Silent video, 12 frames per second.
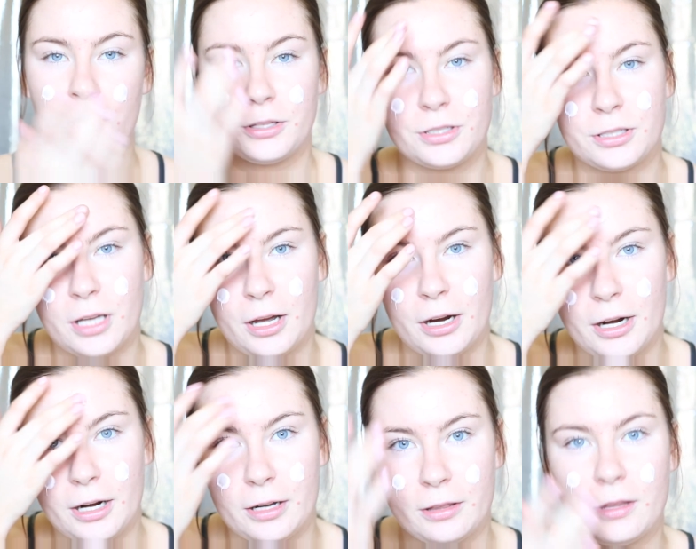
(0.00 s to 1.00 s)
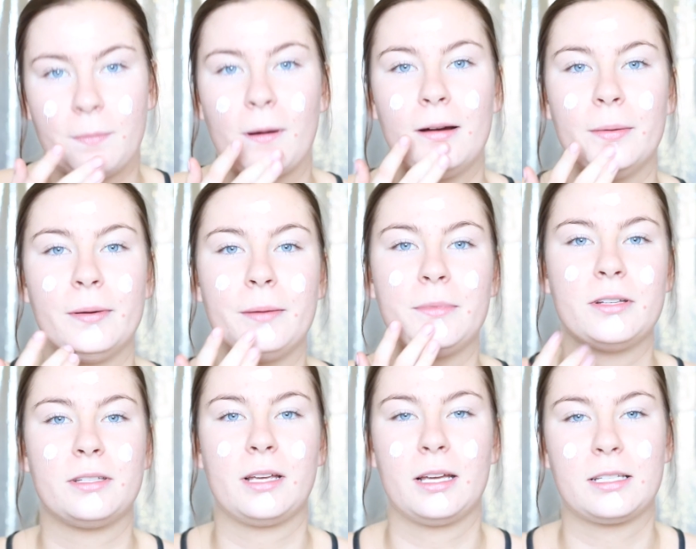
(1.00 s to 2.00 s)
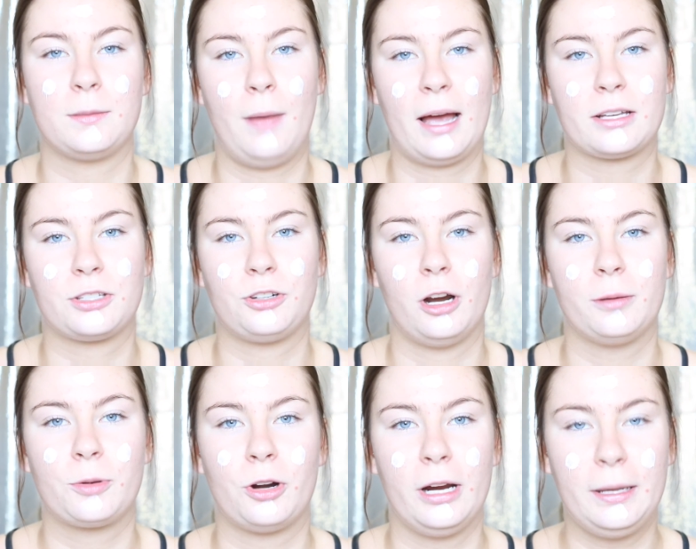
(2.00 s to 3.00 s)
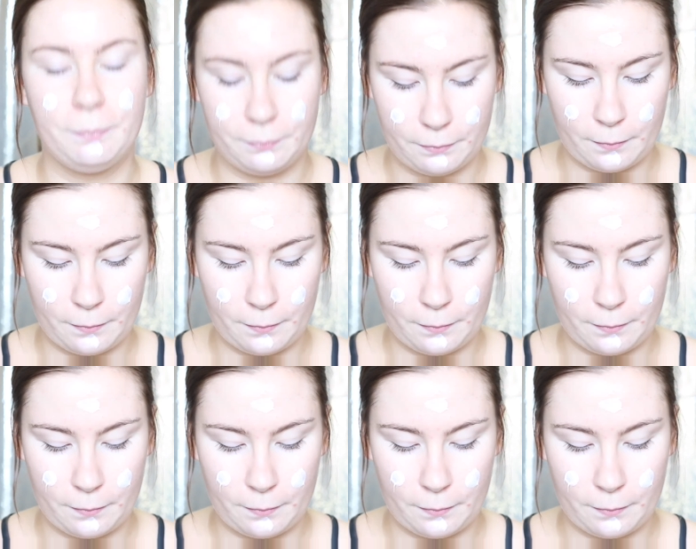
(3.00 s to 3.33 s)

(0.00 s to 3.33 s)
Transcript: So the primer I'm using is MAC Strobe Cream.